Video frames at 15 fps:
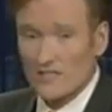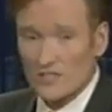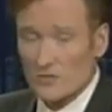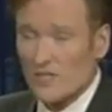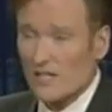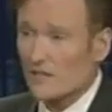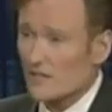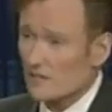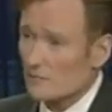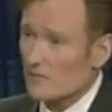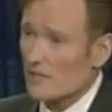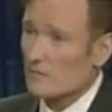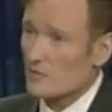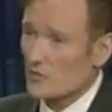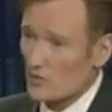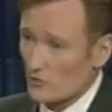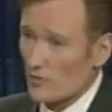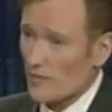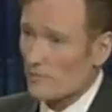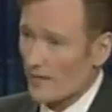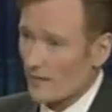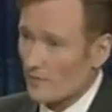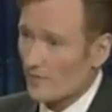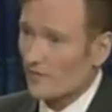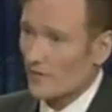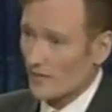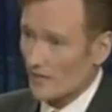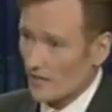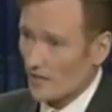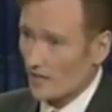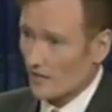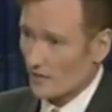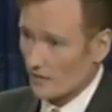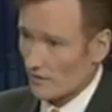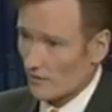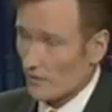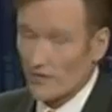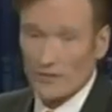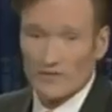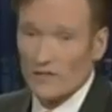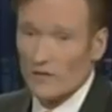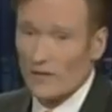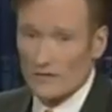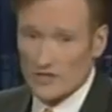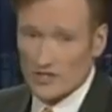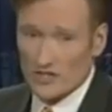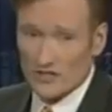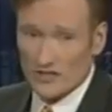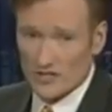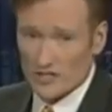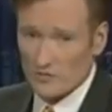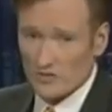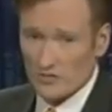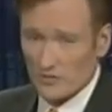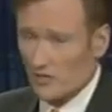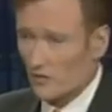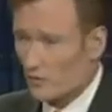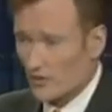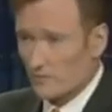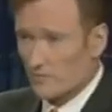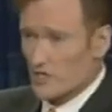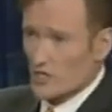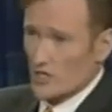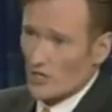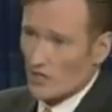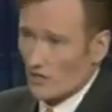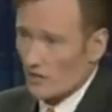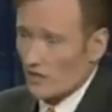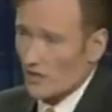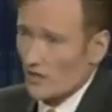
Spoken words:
She was having sometimes 3 babies in a year. We don't even know how she did it. She was using a weird machine.